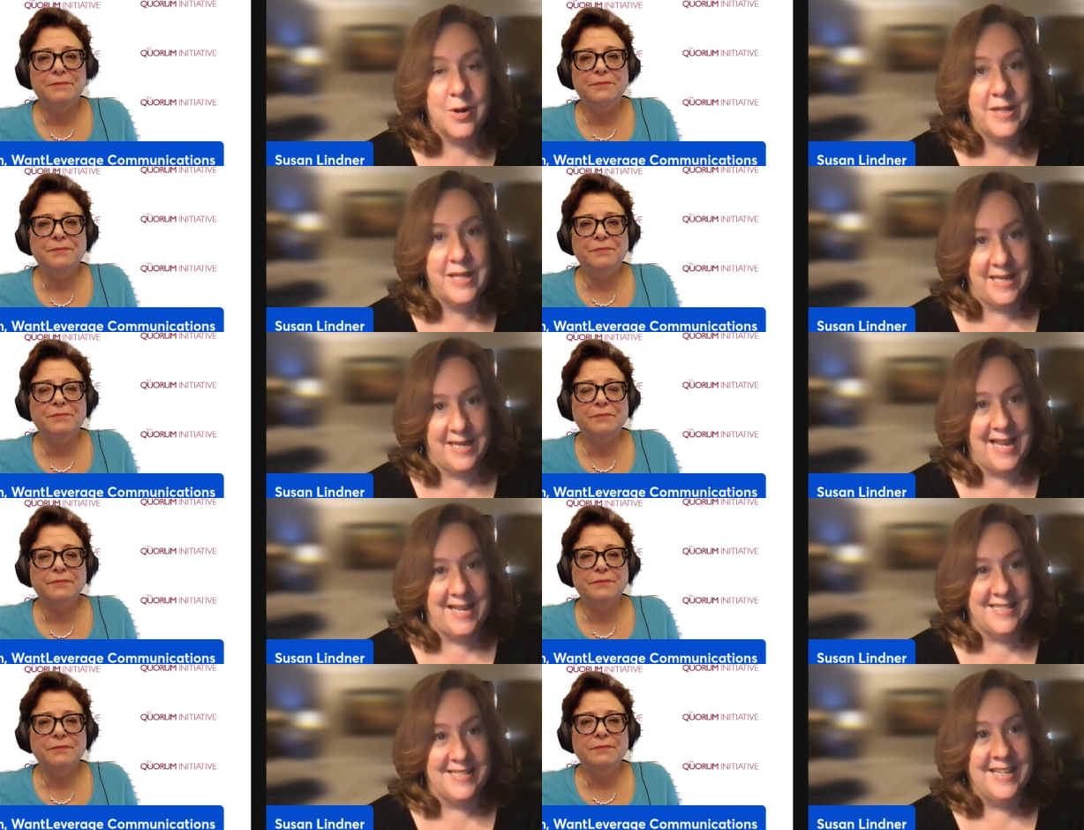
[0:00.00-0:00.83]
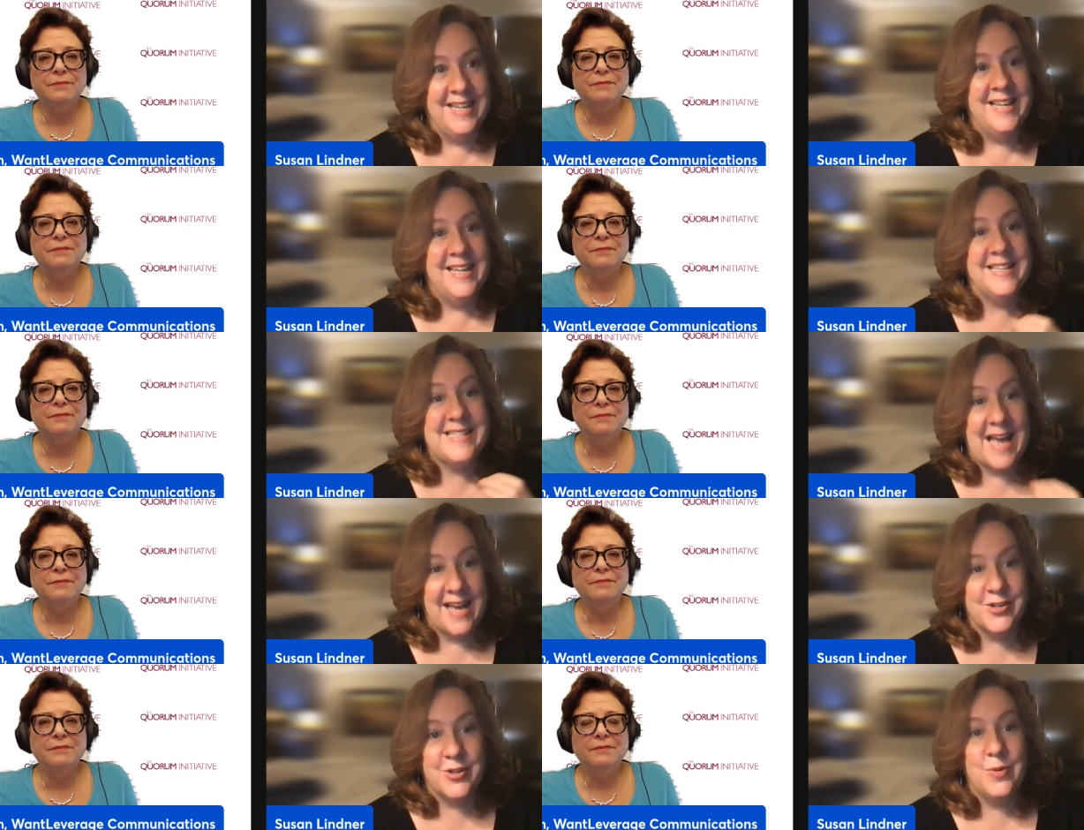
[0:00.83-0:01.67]
Speaker 1: connect it's
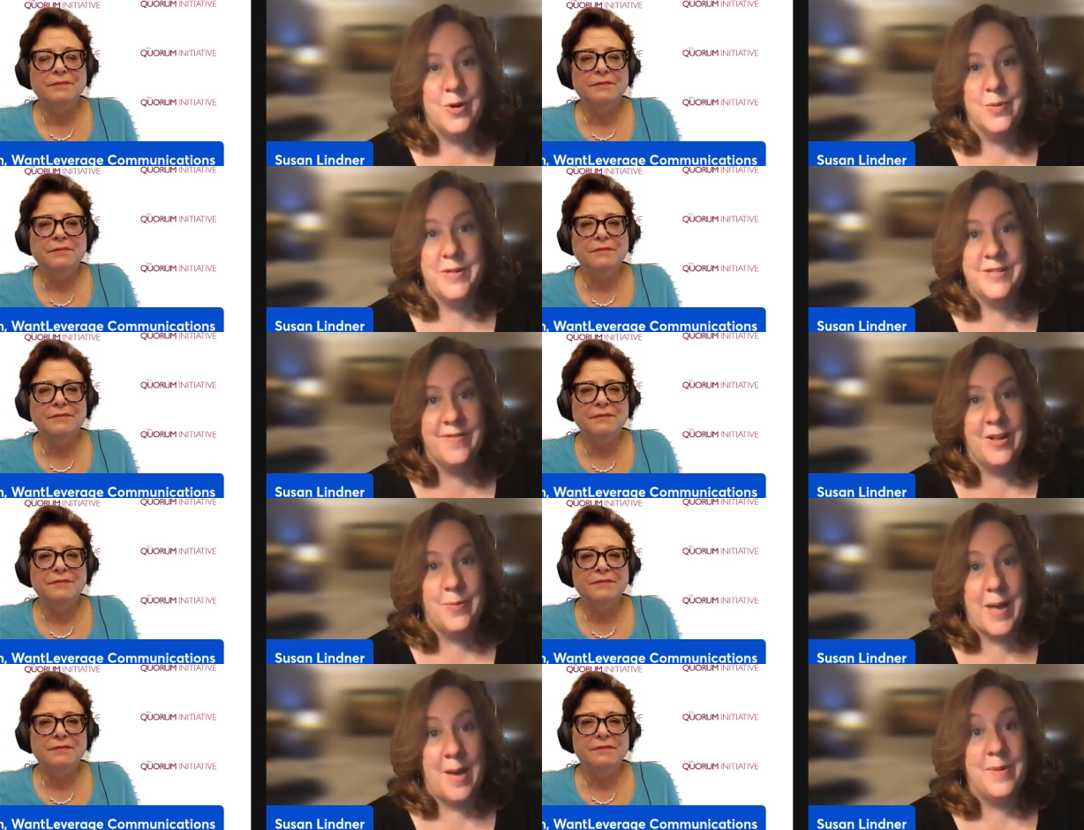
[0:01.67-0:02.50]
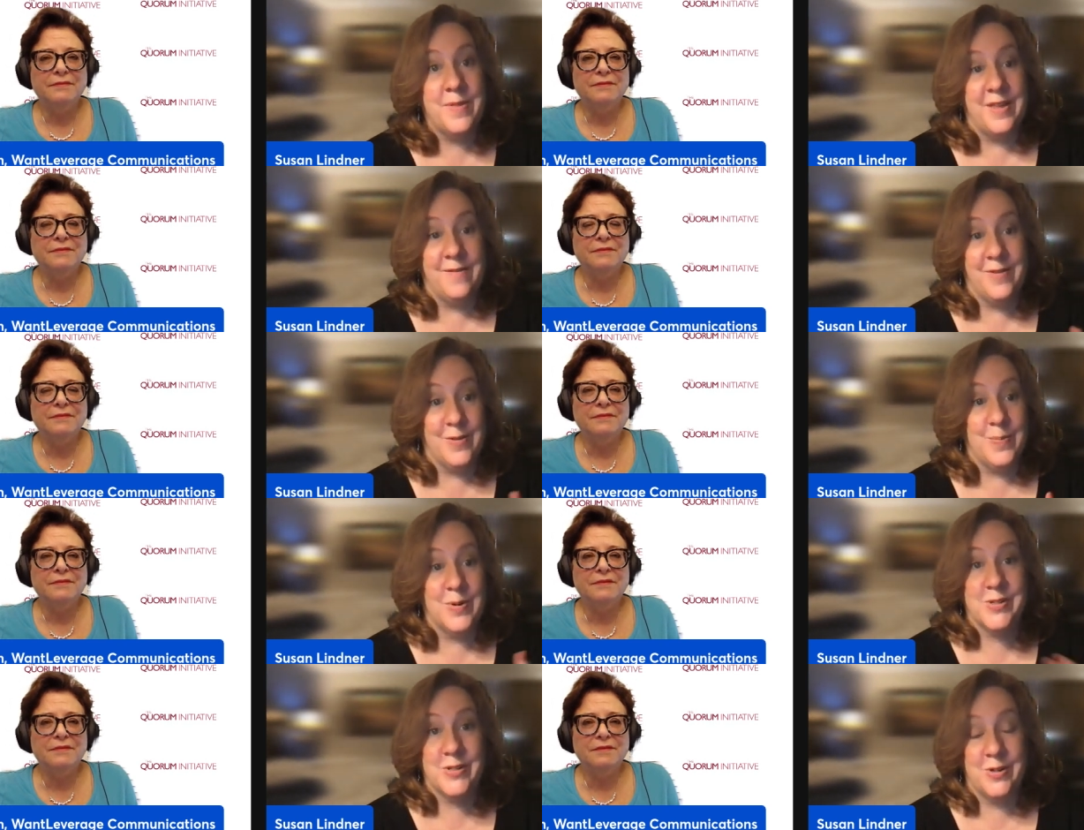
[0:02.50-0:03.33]
actually where we develop empathy for the
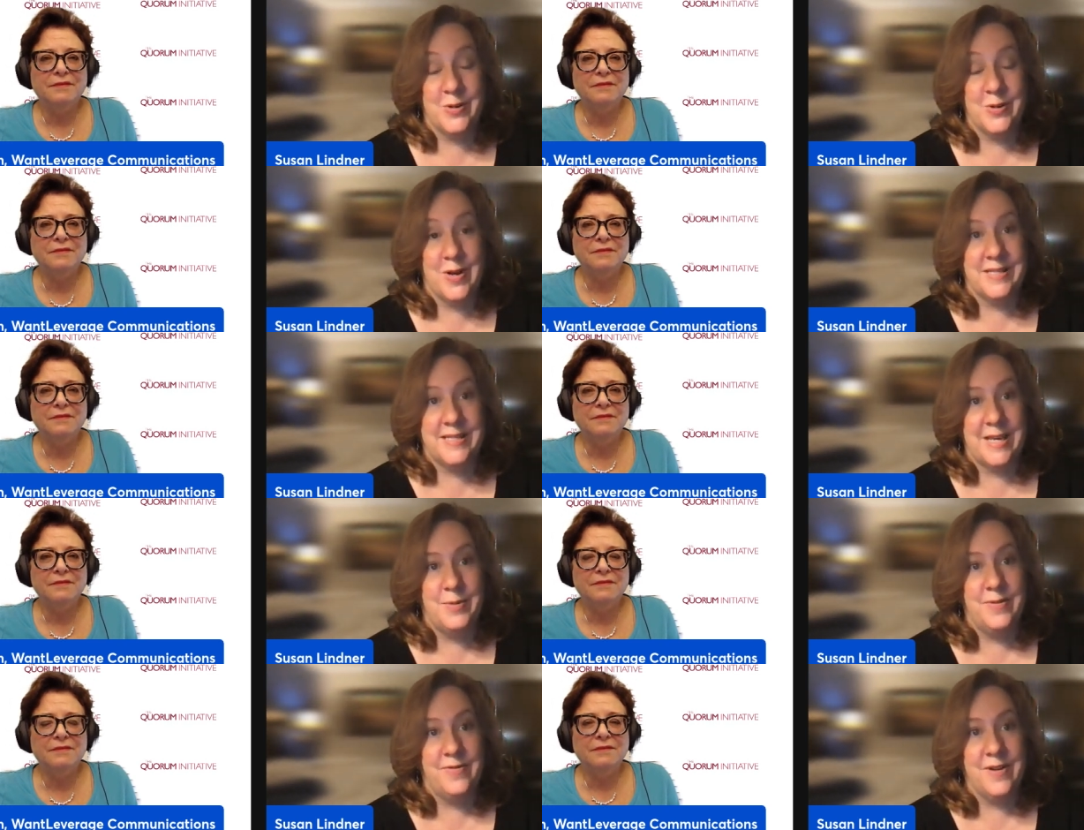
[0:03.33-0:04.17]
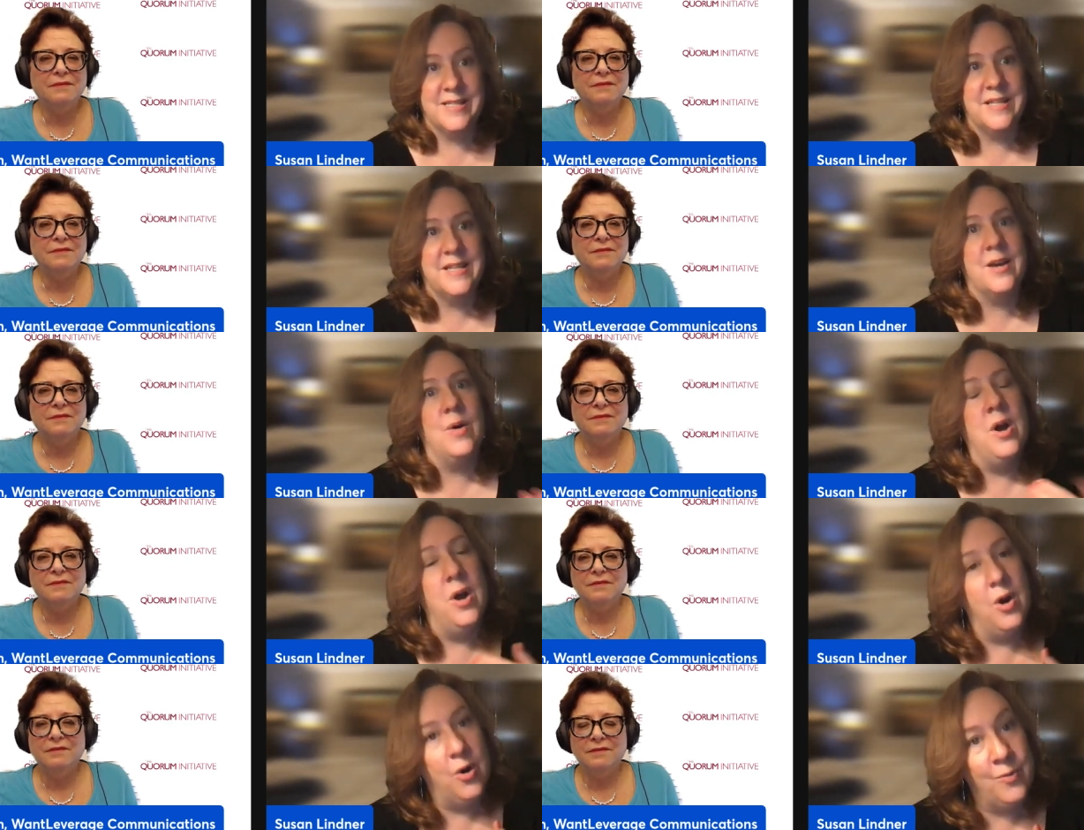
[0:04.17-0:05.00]
person across the table for us and they go
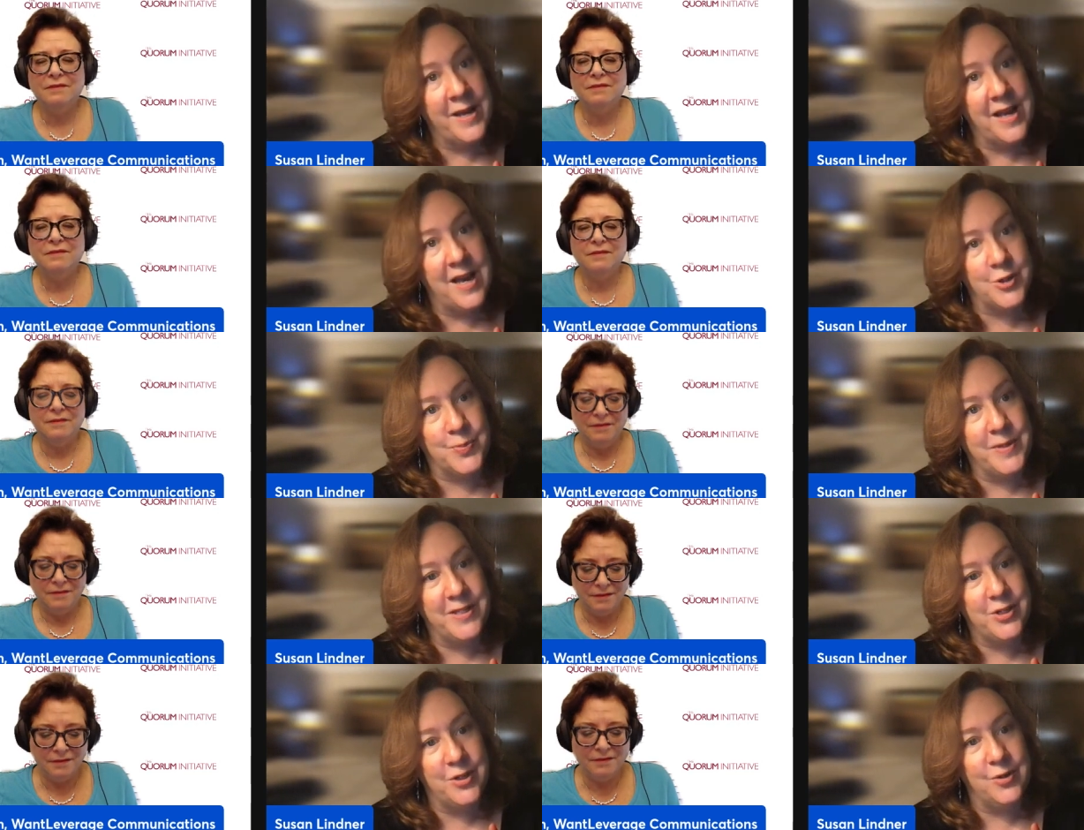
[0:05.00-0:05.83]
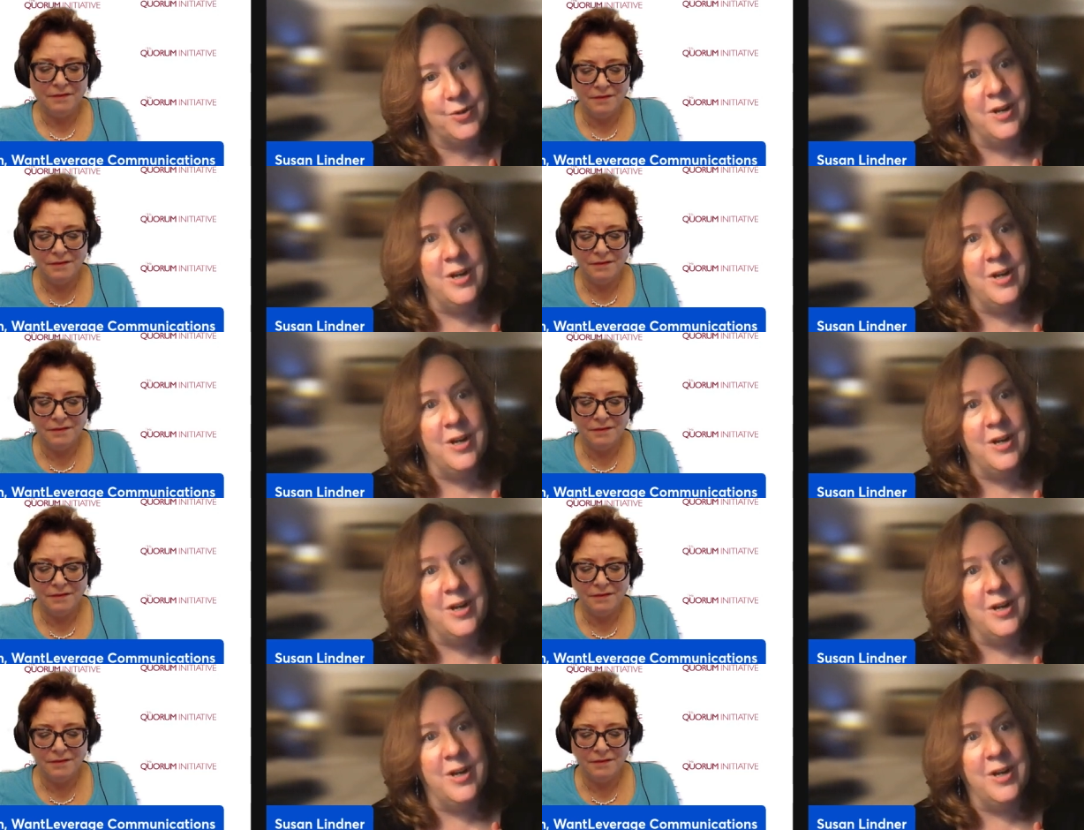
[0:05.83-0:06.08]
oh my gosh me too